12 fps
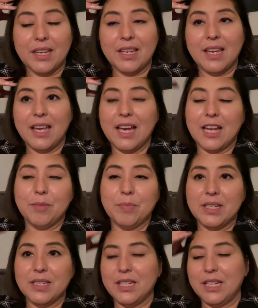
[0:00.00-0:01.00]

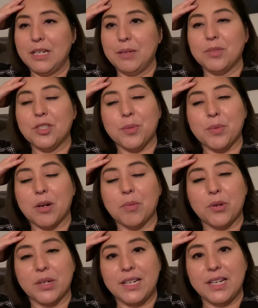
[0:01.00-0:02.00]
admin team tomorrow
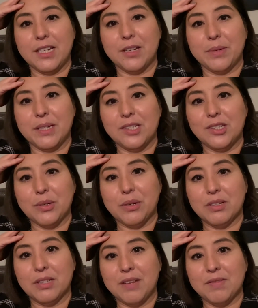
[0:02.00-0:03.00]
morning anyway, so
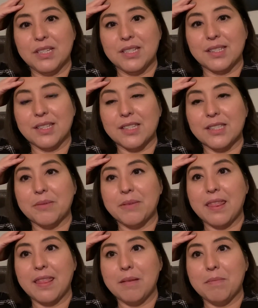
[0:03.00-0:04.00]
I'll have to discuss it
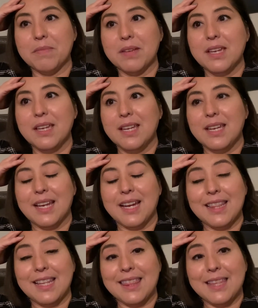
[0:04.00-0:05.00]
with them
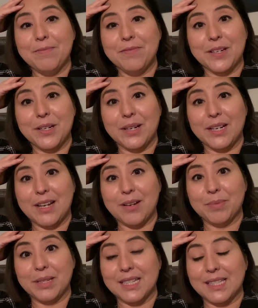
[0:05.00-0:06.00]
and let them figure it out
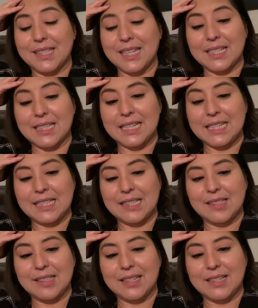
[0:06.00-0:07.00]
because that
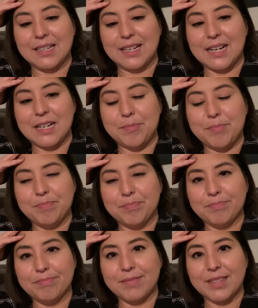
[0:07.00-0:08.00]
is
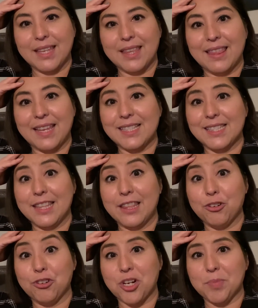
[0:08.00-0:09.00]
that's in
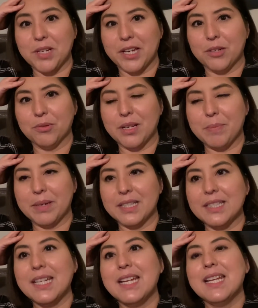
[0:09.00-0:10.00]
their job title, not
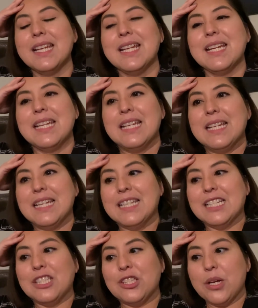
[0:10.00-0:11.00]
mine.
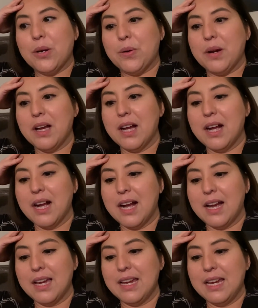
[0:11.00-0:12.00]
So
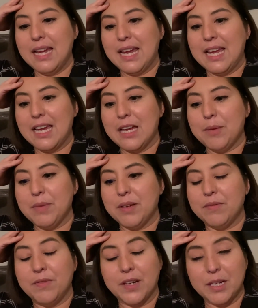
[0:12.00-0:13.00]
I am
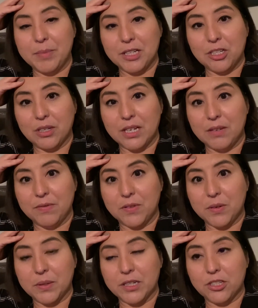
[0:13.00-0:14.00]
very much looking
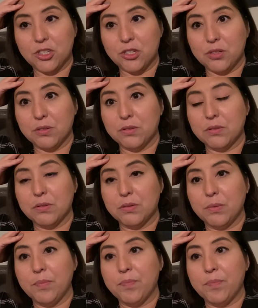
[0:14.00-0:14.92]
forward to